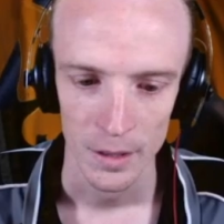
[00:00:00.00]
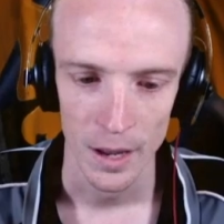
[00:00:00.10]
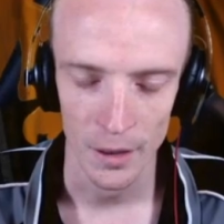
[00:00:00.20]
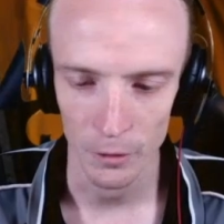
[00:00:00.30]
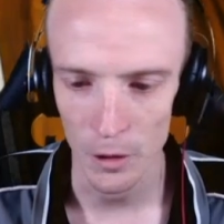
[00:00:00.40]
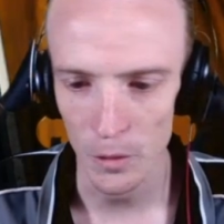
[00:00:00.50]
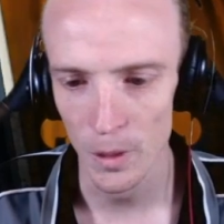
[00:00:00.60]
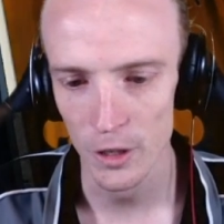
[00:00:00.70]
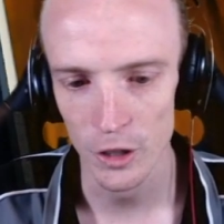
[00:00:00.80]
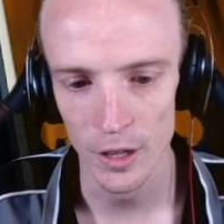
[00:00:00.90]
Now the real
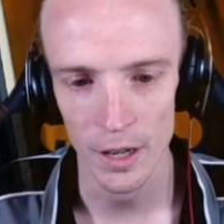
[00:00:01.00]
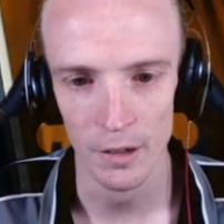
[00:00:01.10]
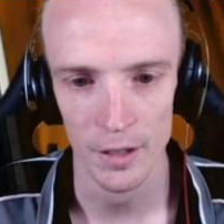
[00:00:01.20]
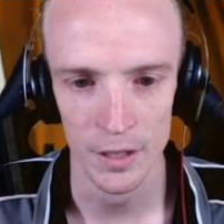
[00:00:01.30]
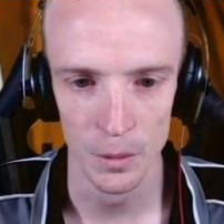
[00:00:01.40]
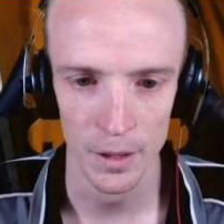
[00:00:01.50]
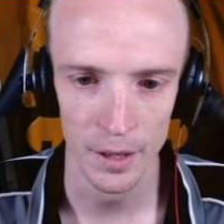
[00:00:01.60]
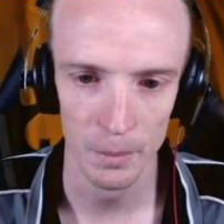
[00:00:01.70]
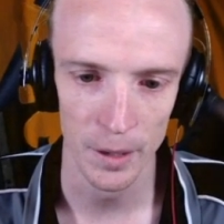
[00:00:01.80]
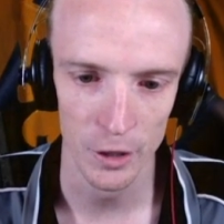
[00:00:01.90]
question here is, do I
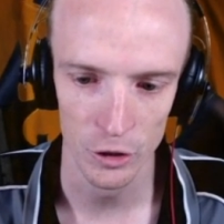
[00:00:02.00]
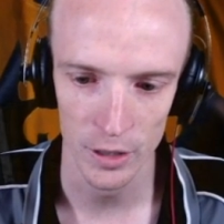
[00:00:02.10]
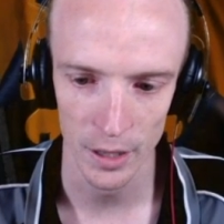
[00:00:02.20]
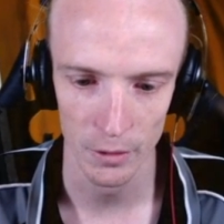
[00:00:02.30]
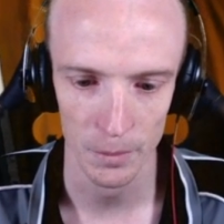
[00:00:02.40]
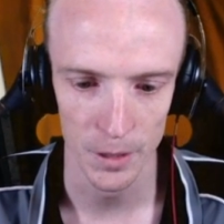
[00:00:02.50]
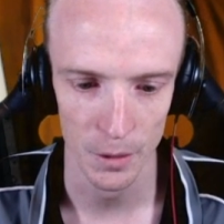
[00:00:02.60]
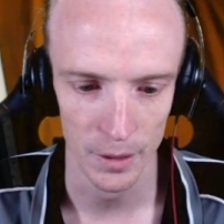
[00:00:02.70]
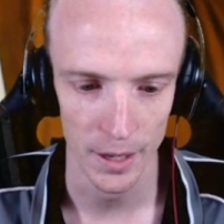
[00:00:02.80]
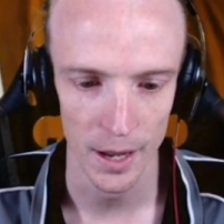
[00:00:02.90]
think Pikachu Zekrom's
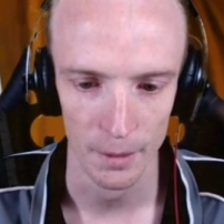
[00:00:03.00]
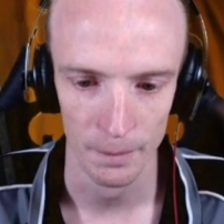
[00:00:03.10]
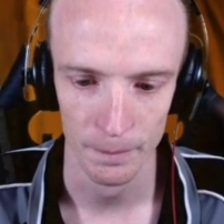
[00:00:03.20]
going down?